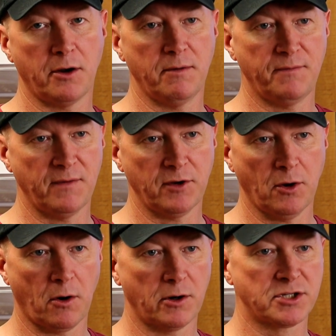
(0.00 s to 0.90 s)
150
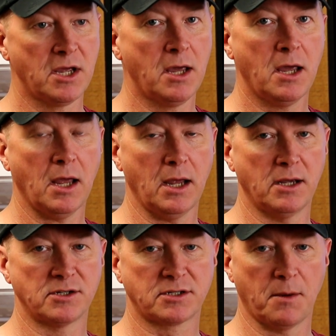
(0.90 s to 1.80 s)
yards
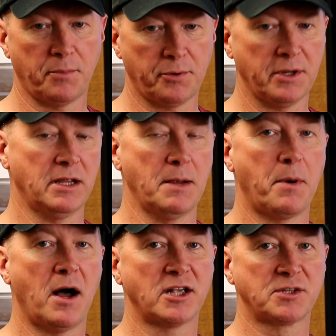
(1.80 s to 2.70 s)
is completely
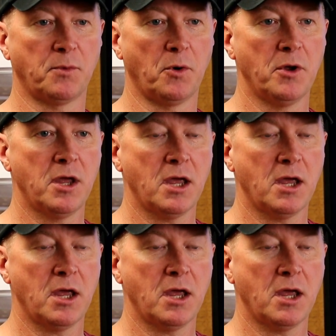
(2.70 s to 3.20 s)
possible.